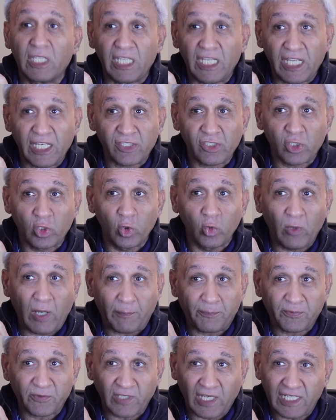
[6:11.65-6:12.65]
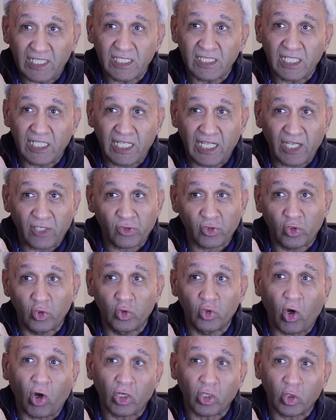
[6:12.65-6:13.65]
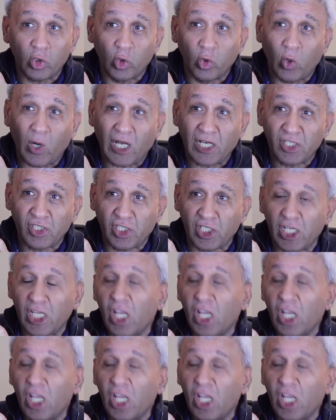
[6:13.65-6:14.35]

ASQ website, asq.org